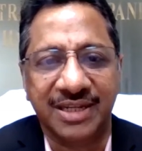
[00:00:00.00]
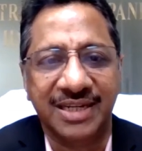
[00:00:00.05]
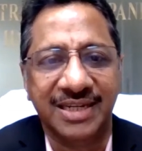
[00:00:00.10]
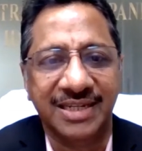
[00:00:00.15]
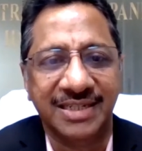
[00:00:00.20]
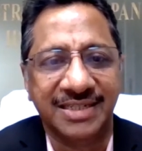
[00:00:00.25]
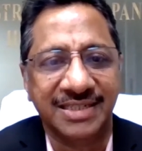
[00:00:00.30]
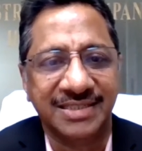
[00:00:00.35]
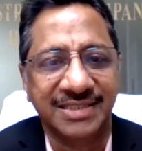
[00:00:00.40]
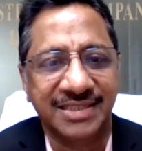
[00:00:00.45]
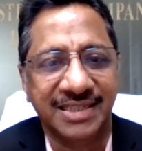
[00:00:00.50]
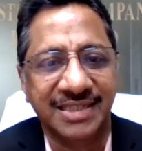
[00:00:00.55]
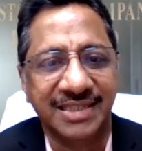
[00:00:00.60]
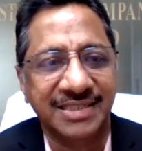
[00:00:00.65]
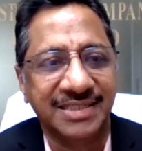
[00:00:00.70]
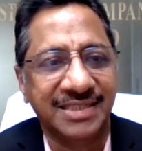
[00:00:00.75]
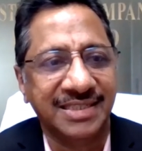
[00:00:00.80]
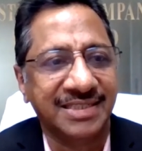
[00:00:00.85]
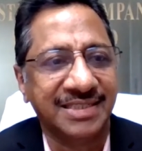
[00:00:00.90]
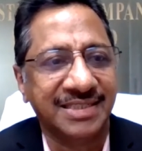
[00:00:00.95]
the latest
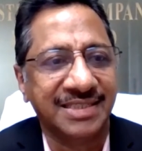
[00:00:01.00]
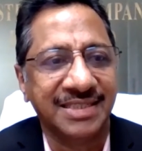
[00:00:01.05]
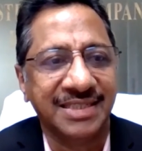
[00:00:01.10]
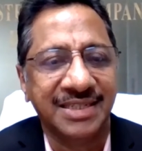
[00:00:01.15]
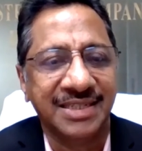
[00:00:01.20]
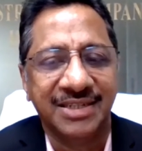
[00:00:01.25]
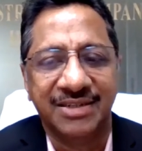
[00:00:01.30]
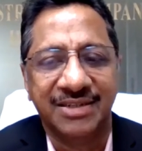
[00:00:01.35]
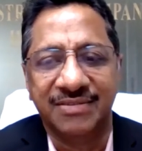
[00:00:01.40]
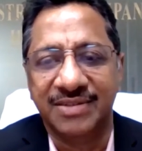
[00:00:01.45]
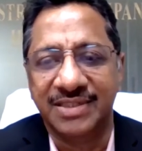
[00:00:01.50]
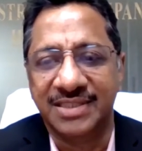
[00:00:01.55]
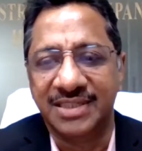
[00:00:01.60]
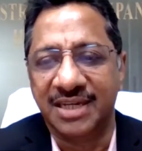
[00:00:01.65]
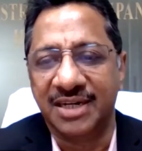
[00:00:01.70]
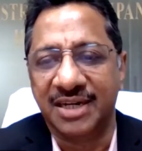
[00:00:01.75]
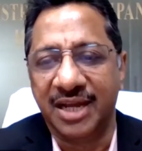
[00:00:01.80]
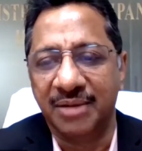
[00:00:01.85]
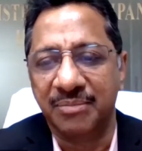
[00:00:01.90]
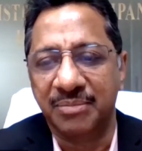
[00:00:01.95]
changes which
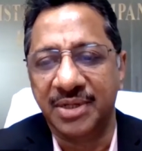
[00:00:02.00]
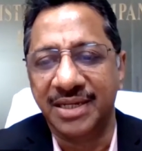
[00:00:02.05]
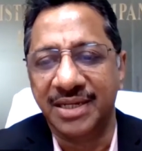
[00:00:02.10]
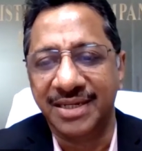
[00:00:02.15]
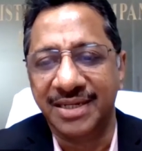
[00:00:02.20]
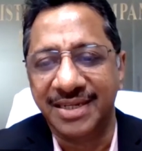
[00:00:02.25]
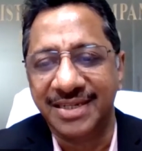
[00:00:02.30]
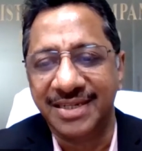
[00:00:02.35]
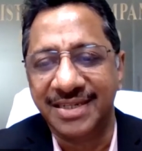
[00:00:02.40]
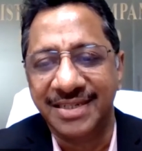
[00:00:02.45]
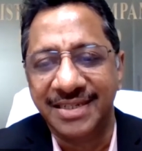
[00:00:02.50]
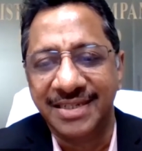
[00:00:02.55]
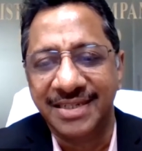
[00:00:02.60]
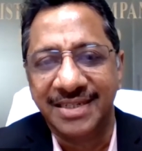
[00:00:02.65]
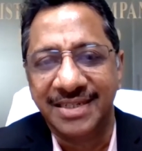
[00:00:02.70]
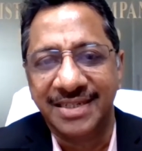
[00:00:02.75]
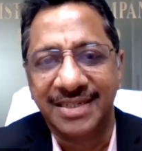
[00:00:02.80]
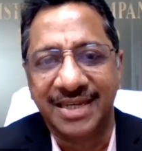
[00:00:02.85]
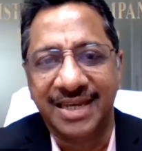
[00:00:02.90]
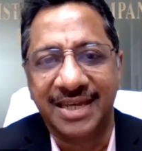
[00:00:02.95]
are happening,
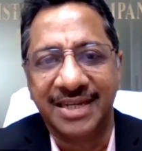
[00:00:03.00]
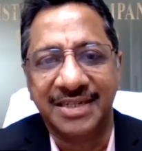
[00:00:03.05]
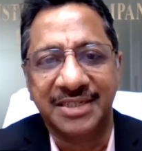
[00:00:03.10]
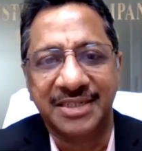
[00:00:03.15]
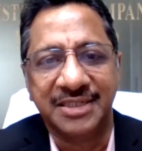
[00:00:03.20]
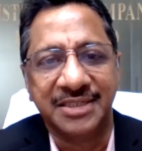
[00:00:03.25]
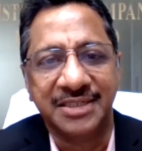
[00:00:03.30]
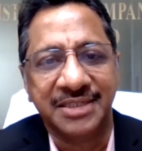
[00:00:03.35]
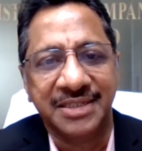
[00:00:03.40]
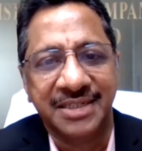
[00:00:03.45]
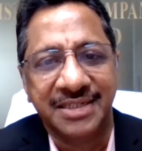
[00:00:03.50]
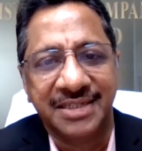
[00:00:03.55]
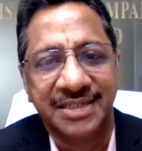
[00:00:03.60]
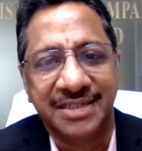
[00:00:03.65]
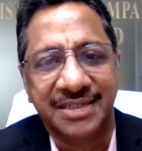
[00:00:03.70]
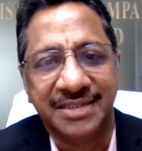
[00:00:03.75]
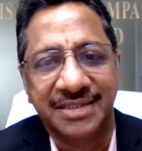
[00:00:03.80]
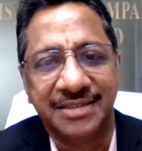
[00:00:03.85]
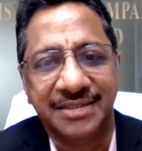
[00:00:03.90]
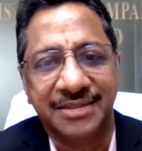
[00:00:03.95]
and uh,
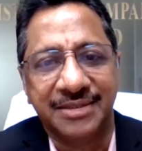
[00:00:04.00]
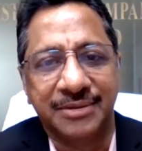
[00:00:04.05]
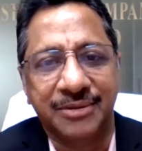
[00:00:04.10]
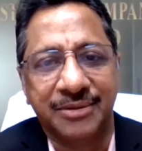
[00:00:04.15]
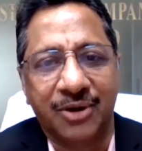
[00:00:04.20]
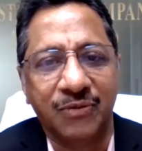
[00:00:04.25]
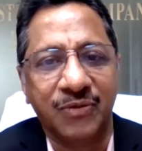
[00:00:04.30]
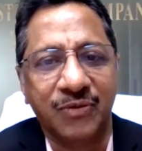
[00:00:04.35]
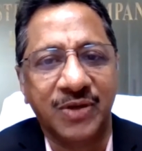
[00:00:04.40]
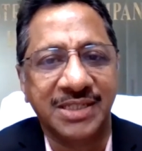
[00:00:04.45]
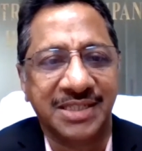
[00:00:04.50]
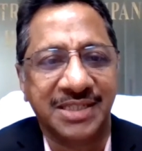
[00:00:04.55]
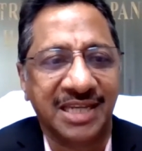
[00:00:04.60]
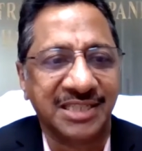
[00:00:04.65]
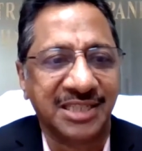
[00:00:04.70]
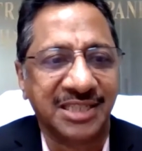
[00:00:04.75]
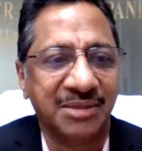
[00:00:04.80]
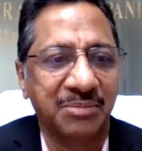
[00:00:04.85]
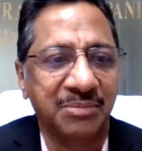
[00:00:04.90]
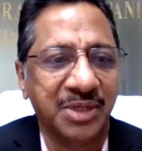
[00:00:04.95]
always
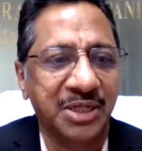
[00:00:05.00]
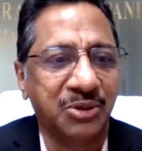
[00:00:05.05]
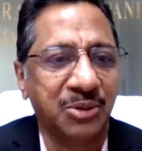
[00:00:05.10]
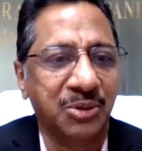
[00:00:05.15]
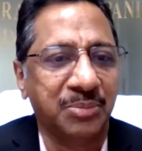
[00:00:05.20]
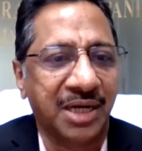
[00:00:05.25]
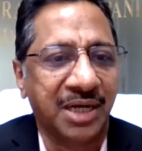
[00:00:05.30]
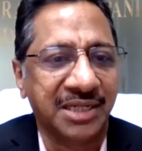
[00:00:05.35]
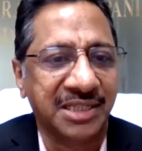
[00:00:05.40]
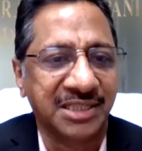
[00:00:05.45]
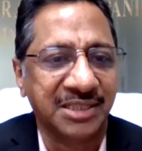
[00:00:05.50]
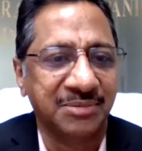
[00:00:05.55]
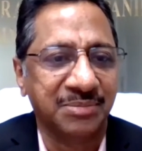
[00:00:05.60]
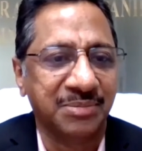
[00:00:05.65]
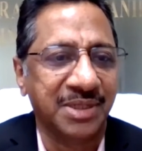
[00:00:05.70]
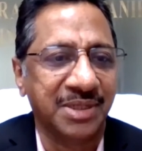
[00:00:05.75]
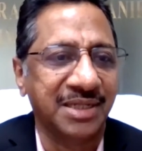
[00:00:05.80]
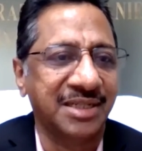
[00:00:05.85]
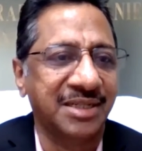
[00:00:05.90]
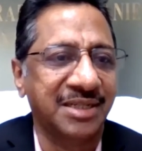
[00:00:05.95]
asking me to
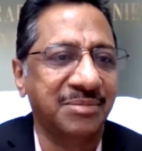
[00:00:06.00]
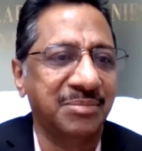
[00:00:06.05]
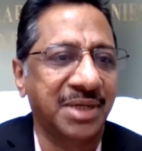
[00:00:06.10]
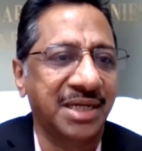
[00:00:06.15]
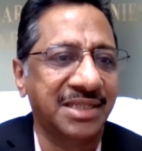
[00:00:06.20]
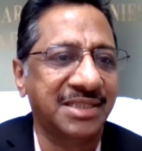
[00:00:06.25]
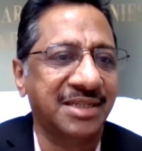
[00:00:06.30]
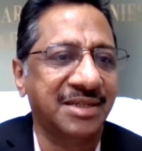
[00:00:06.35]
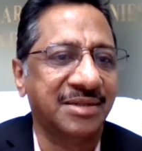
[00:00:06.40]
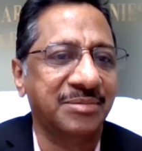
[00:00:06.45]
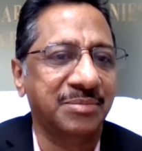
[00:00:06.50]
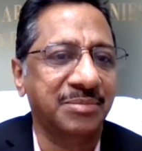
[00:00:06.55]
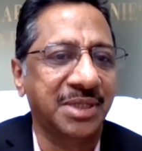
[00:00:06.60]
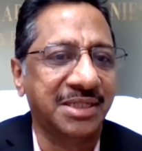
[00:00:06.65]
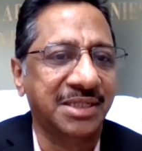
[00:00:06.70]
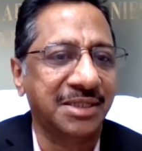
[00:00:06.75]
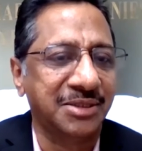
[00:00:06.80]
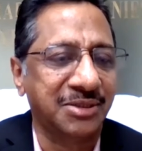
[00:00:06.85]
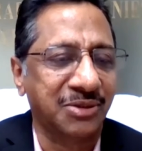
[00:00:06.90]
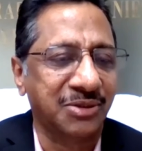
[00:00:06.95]
participate in major
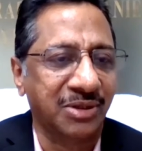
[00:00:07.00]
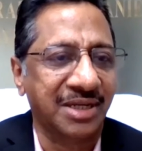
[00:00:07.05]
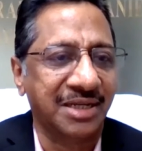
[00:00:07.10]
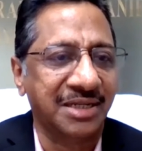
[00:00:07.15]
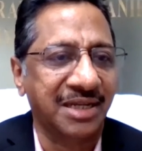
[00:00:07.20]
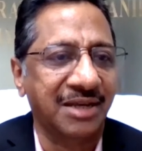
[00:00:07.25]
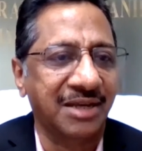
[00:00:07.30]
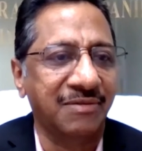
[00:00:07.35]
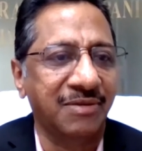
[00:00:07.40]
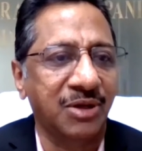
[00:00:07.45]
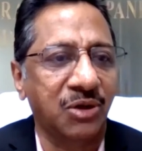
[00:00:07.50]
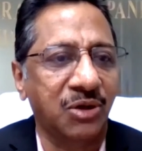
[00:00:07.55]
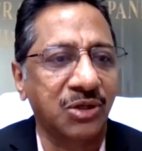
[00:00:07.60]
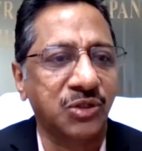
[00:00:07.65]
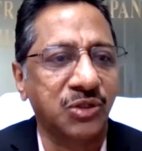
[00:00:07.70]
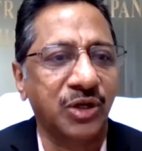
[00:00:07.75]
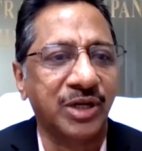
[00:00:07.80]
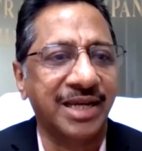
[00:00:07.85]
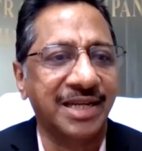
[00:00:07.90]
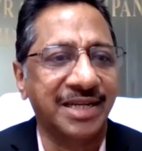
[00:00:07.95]
meetings so that I will
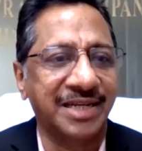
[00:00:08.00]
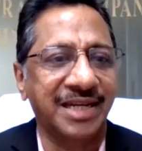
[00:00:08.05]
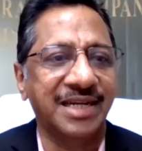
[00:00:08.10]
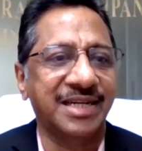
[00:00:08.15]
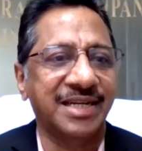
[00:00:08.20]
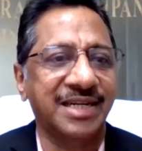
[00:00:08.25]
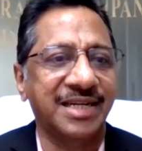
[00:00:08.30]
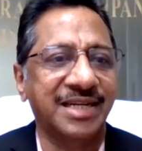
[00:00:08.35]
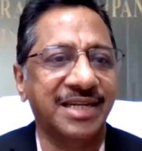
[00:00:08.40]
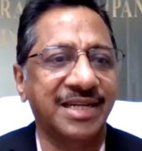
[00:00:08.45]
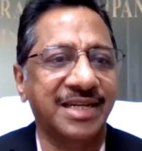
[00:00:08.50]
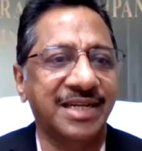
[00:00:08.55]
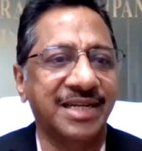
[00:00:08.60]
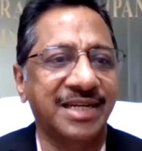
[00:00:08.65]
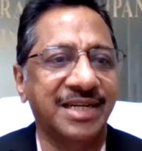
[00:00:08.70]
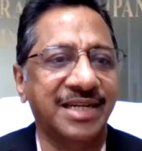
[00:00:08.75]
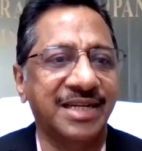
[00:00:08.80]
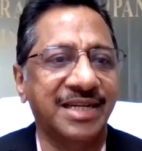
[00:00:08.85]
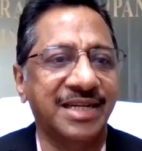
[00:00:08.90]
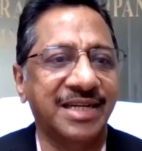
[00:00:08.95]
also get
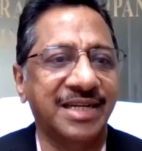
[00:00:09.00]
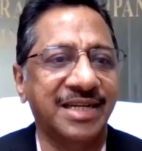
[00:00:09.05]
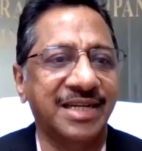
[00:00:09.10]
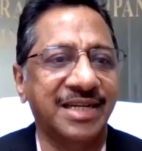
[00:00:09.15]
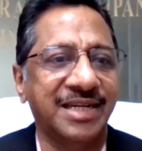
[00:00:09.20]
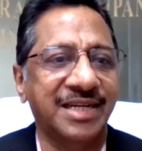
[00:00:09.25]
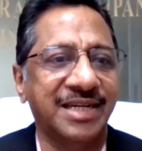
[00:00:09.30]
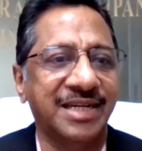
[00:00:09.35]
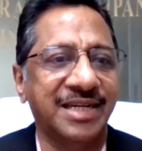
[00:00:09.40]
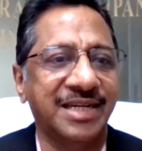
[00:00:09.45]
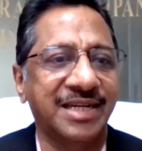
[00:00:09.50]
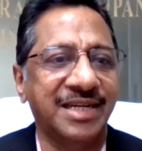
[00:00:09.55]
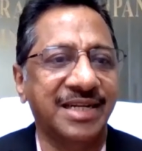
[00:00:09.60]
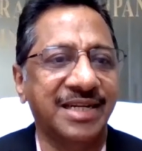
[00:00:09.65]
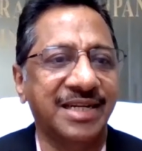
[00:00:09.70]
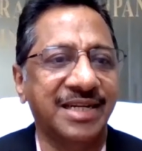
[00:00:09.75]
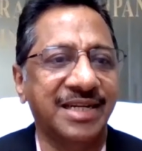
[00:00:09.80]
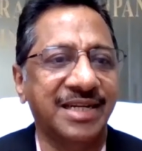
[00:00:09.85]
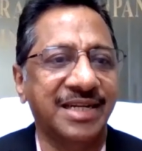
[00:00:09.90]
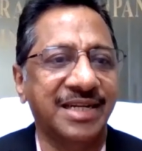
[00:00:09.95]

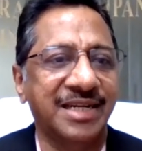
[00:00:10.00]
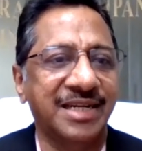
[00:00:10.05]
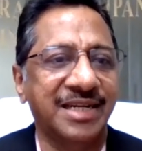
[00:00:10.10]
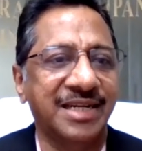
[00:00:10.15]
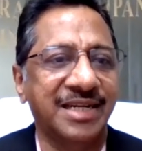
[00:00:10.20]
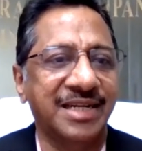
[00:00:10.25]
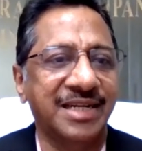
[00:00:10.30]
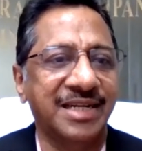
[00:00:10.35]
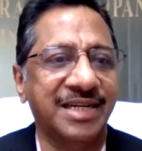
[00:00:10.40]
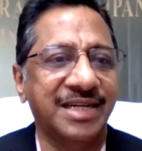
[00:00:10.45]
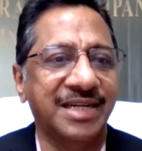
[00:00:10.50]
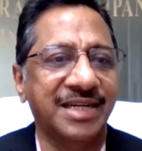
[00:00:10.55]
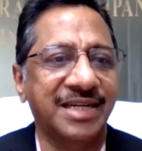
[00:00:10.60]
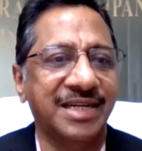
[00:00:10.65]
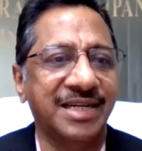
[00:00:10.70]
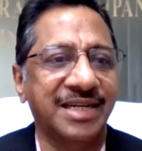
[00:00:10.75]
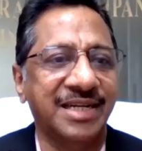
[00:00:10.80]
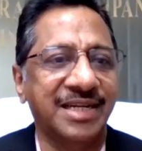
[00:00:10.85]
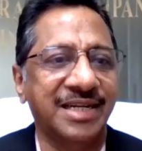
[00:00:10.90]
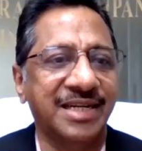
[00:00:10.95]

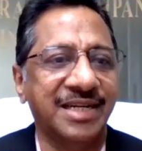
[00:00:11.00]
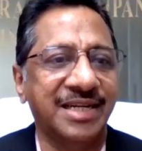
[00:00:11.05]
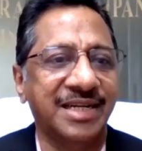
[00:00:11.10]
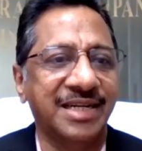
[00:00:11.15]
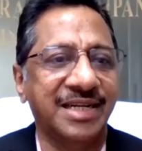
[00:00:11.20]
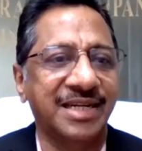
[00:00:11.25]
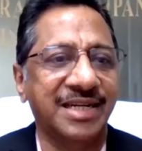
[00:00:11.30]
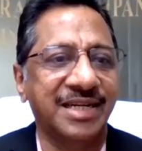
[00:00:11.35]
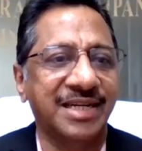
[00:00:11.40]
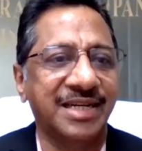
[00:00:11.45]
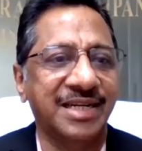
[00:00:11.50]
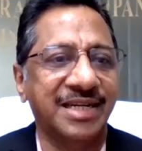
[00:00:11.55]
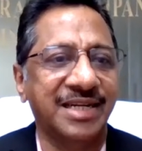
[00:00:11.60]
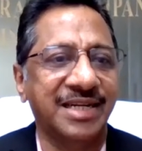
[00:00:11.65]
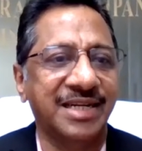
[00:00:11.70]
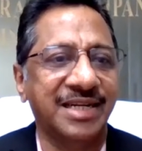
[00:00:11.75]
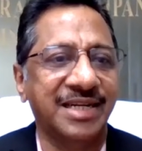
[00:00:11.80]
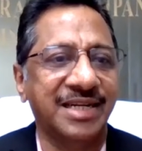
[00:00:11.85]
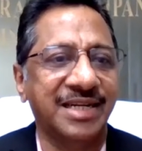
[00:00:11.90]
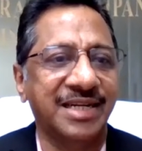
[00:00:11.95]

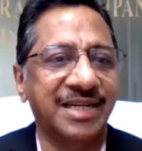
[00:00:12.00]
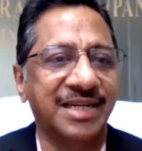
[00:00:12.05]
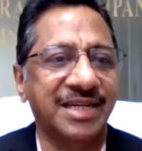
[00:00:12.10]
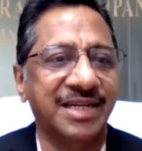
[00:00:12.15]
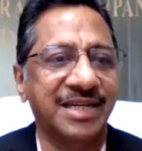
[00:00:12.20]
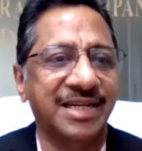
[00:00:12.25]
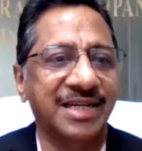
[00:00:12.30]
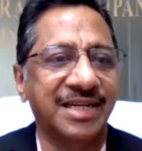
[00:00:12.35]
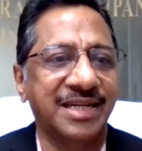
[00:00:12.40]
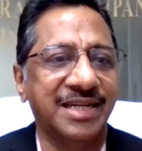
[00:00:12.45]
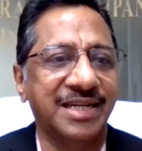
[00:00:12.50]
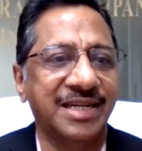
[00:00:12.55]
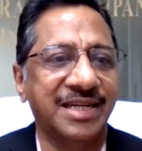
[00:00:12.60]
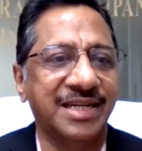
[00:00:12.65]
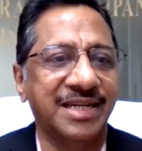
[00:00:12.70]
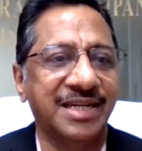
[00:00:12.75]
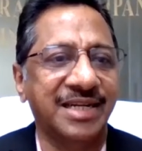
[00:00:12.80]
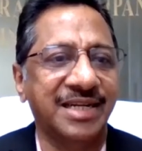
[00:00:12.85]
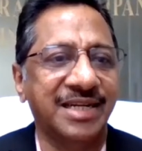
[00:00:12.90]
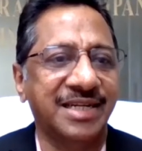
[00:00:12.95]

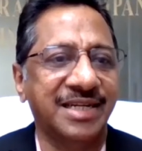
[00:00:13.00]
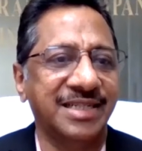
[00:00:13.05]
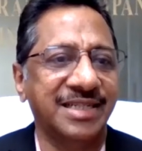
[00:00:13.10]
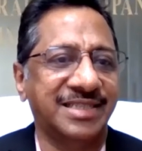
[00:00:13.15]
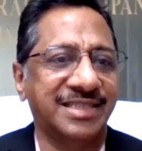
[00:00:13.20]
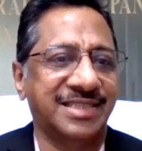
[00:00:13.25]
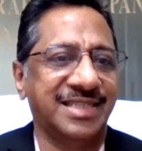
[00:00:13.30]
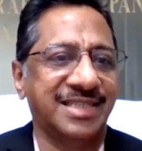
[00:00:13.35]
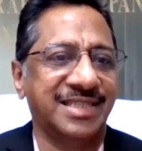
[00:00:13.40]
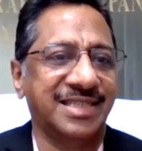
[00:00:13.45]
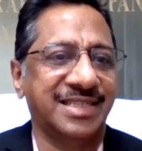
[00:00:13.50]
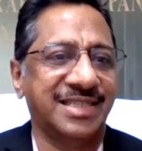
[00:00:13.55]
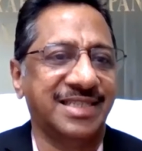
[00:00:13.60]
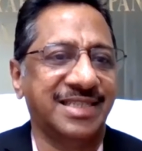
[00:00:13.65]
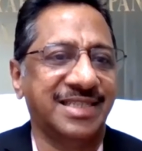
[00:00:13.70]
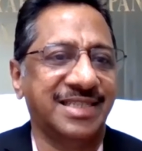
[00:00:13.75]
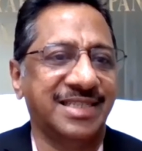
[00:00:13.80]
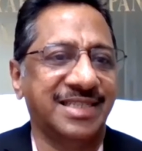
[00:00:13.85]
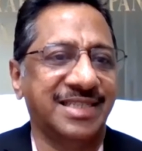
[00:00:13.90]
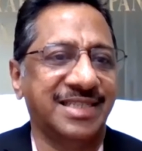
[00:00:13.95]
enriched
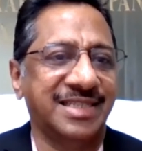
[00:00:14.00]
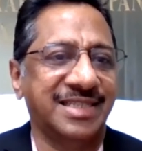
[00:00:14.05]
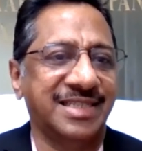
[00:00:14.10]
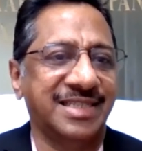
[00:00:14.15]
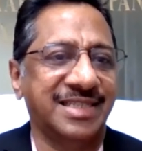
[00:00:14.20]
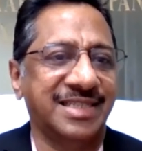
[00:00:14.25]
about.